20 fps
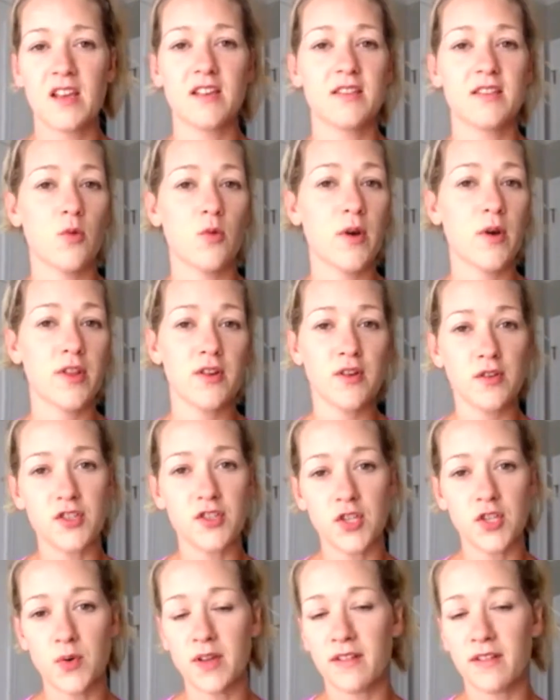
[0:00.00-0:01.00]
So whether you're
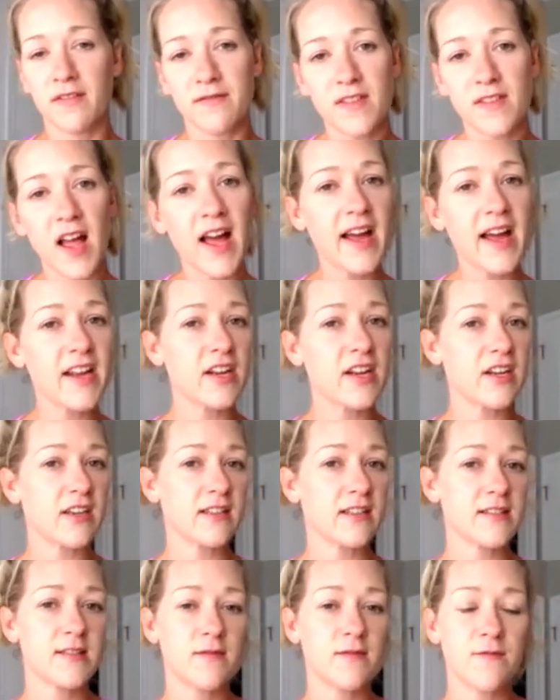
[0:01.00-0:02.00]
doing
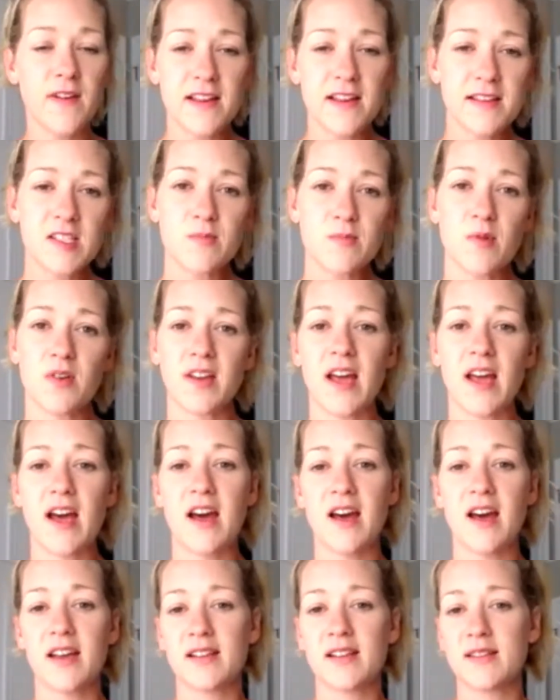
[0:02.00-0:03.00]
flyers, Facebook
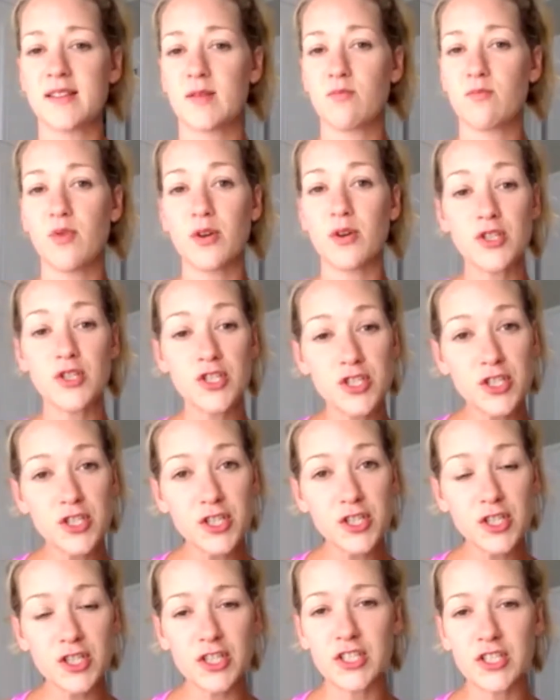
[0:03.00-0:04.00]
ads,
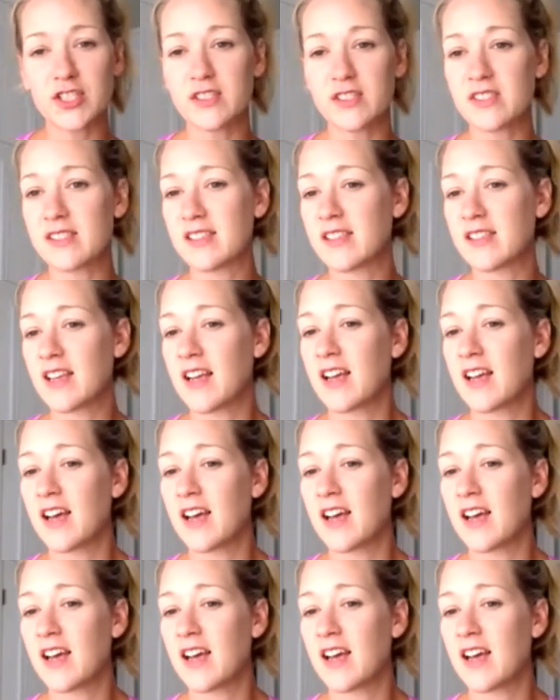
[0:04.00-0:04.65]
brochures,